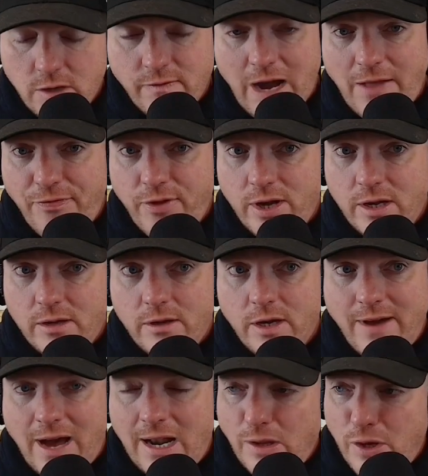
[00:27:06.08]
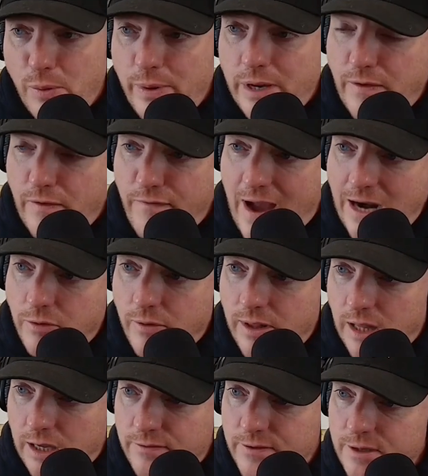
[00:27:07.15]
So you've got the you've got a little bit of a
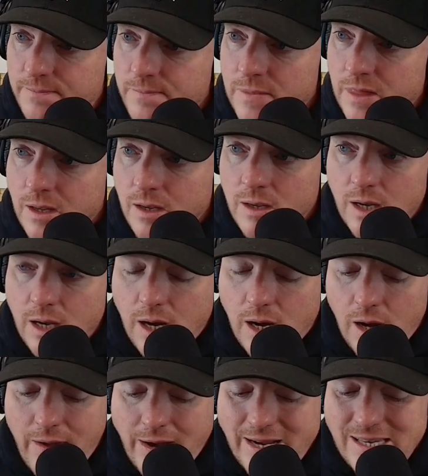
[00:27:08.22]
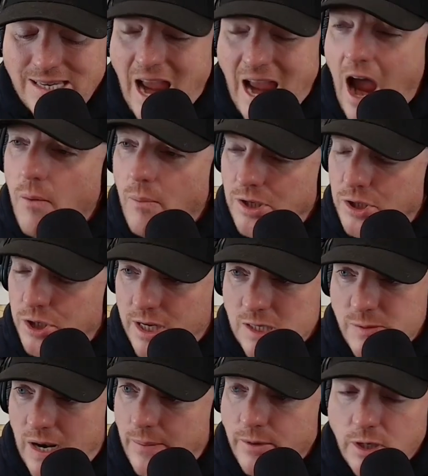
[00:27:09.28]
factory lift. Uh, they didn't say how much it
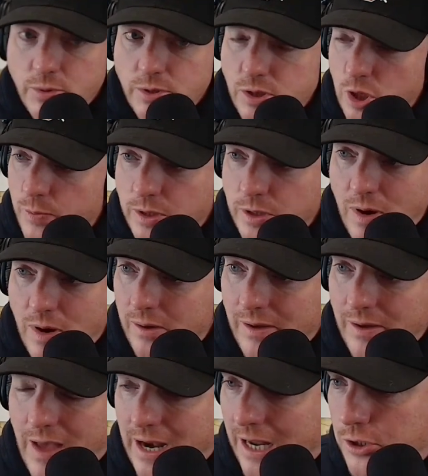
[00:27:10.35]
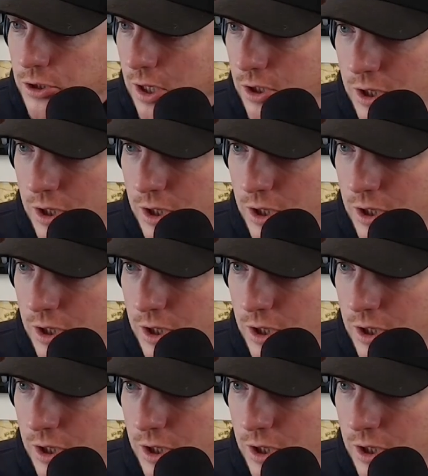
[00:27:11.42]
is, but I'm going to assume it's right around that inch,